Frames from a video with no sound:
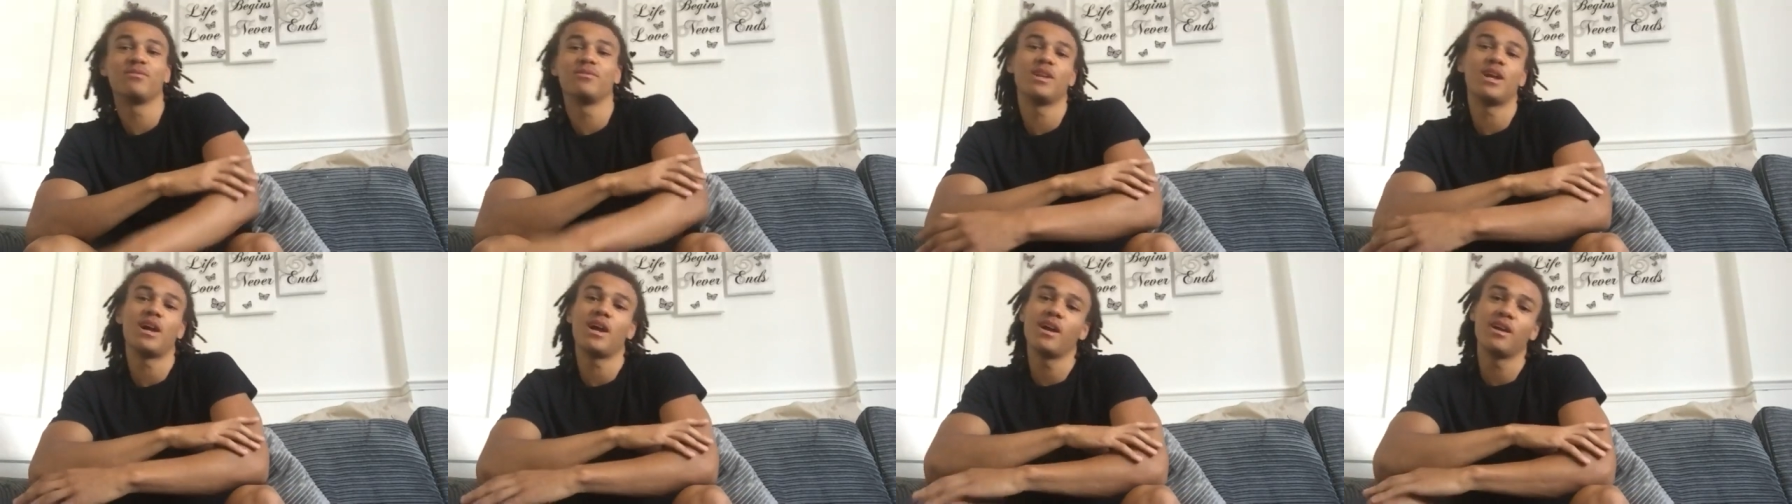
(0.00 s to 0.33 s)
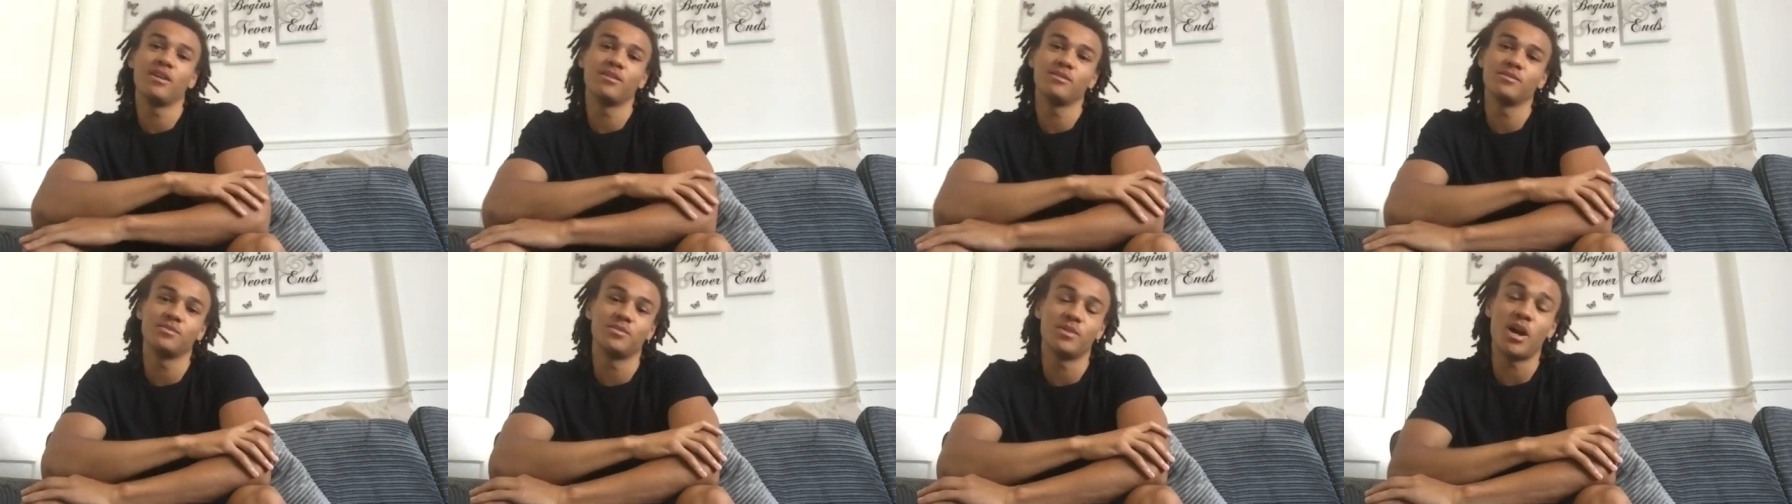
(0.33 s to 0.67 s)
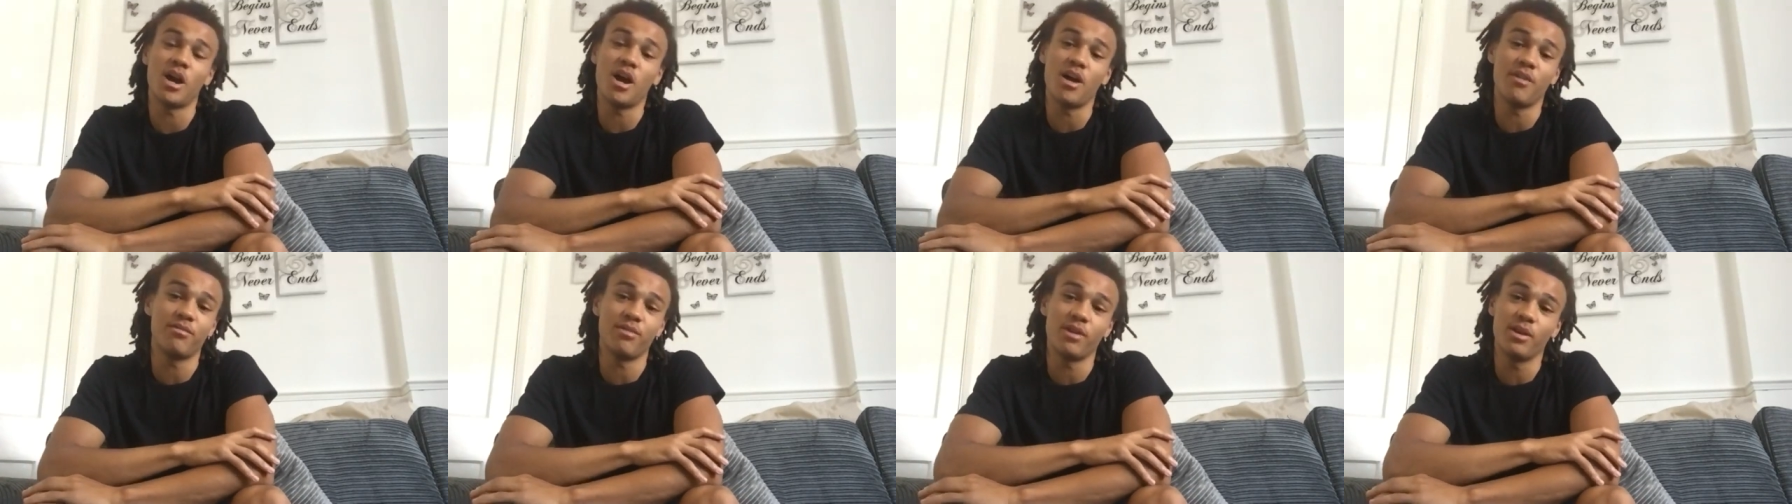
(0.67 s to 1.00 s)
like
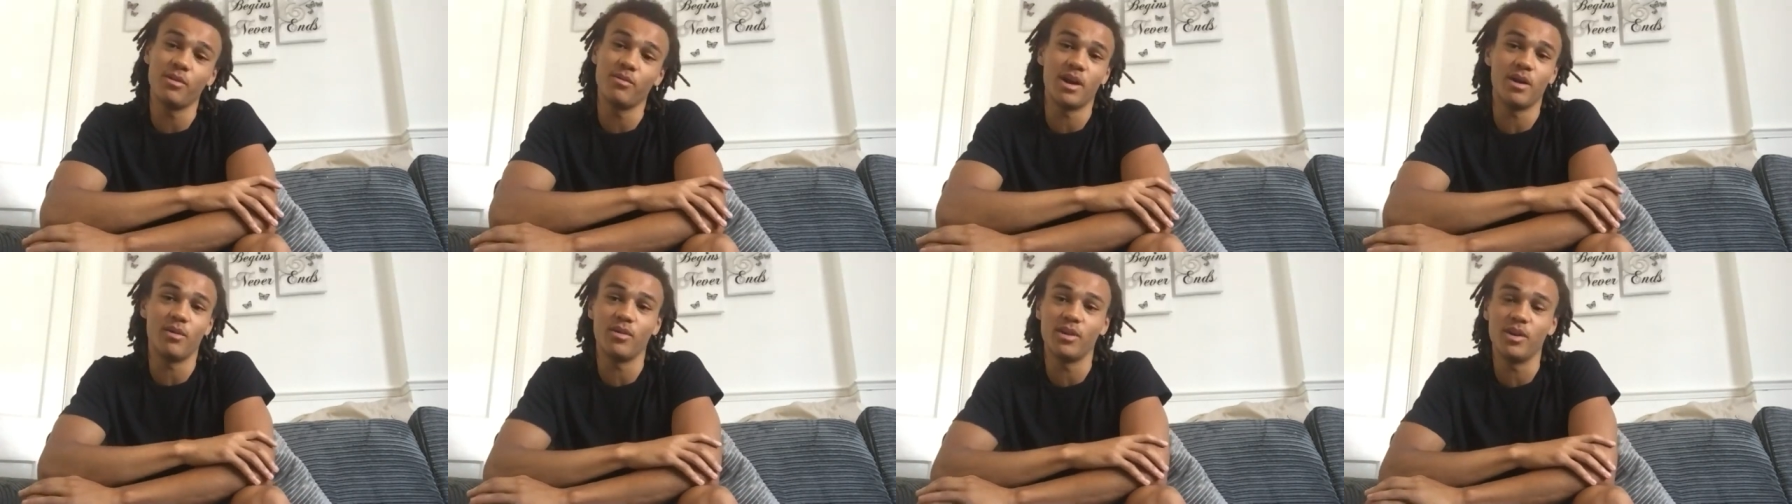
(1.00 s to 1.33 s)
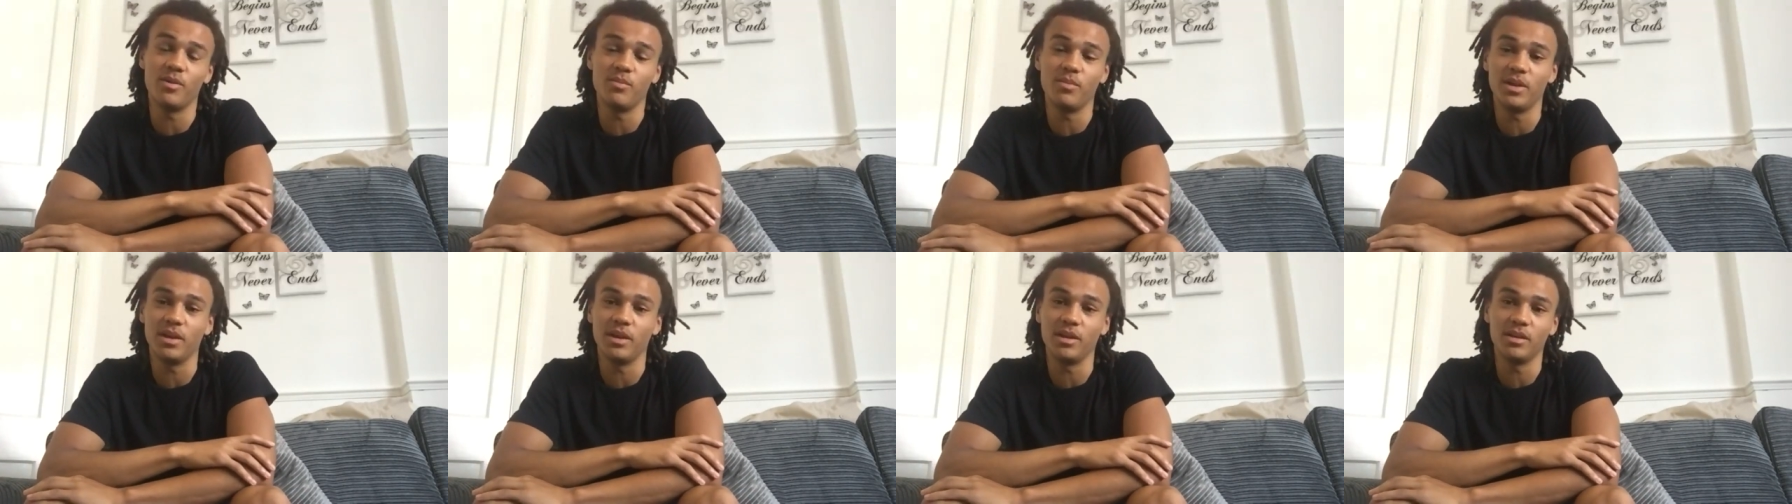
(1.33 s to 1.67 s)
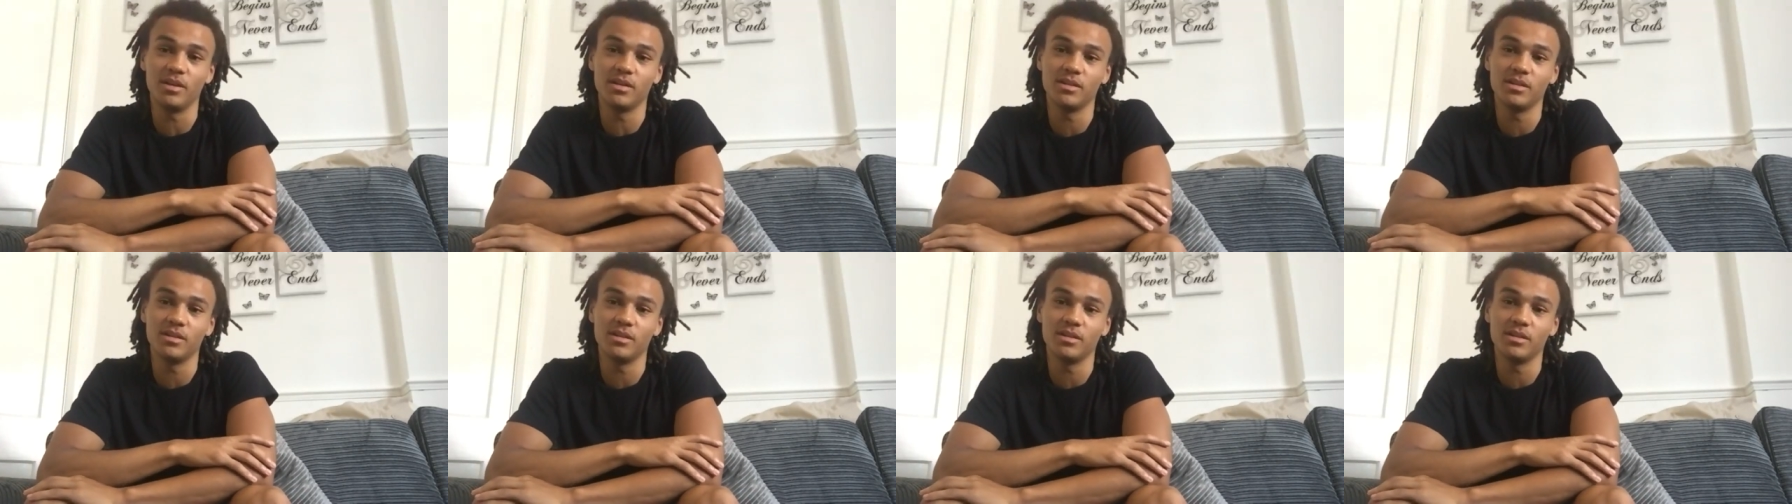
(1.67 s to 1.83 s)
halfway where I want to be.